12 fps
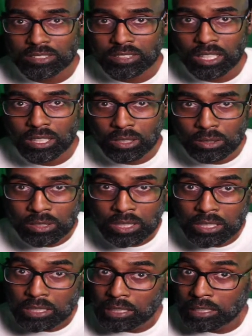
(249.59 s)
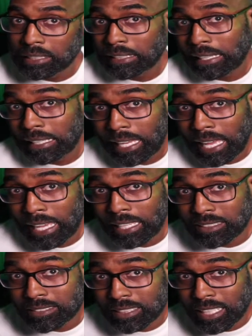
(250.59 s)
So
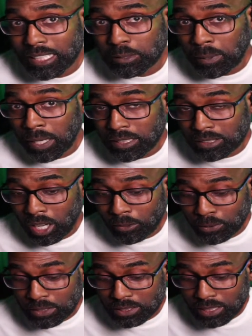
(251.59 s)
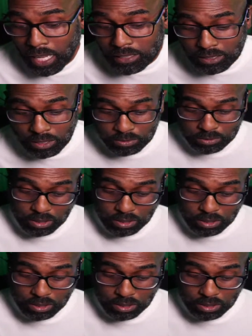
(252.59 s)
hey, tonight's product offering is Costco.